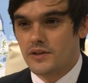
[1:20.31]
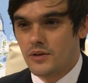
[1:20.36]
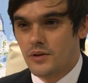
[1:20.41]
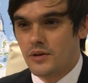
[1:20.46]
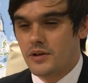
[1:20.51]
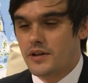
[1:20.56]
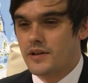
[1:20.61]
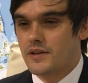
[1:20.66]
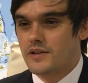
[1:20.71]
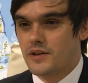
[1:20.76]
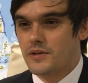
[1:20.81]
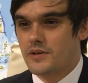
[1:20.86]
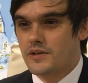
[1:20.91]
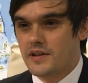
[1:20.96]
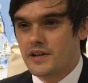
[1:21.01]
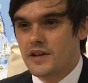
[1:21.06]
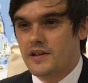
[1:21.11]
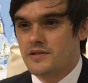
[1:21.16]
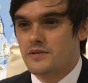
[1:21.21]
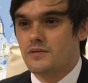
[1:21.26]
Duo
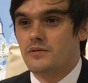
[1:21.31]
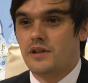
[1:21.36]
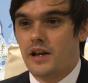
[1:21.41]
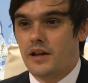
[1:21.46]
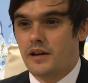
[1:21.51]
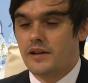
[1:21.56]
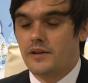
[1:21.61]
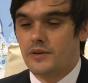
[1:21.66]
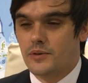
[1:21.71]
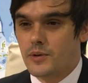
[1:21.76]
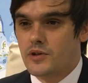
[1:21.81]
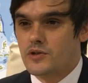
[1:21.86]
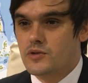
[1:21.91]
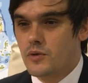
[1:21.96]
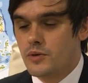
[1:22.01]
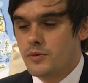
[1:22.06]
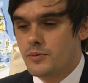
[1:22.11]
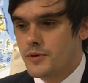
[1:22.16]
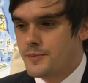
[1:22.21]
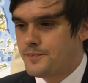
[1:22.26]
International, Yaruki Switch
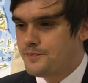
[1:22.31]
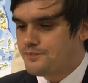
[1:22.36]
Group,